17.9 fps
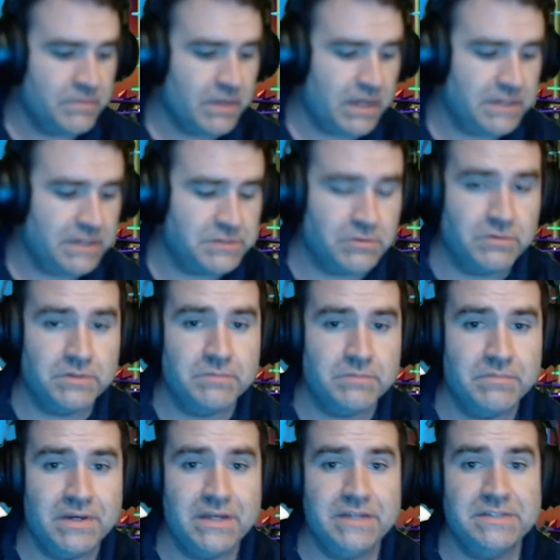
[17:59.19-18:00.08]
I told them
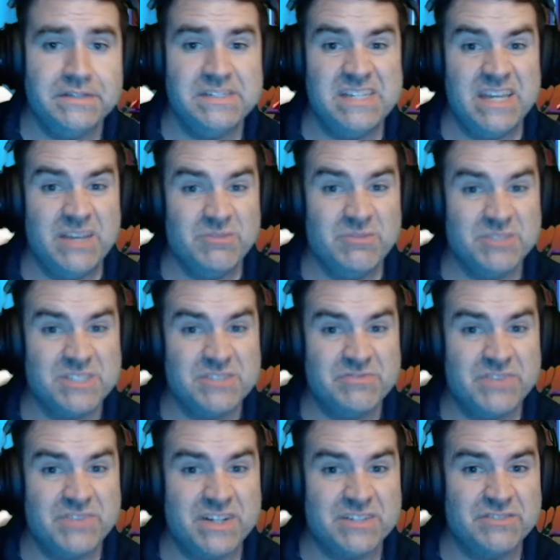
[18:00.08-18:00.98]
my D8 was
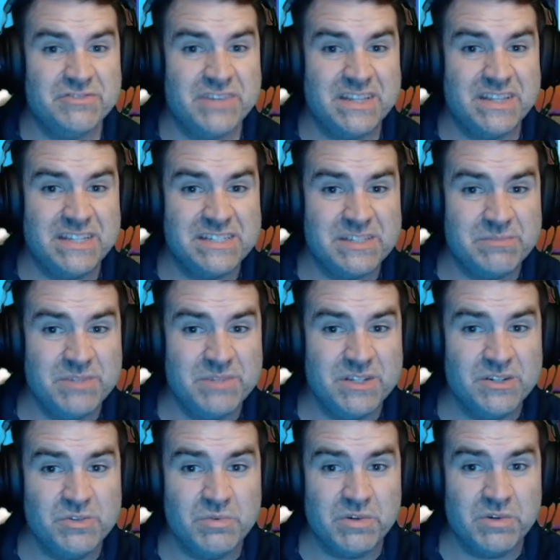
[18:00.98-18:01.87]
defective, and they sent me
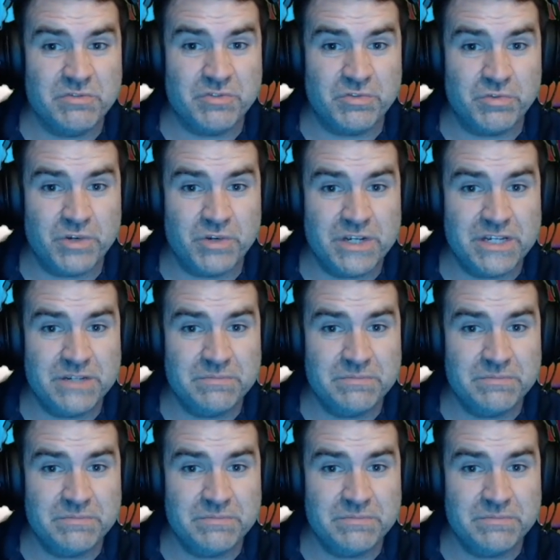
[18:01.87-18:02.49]
a new one for free.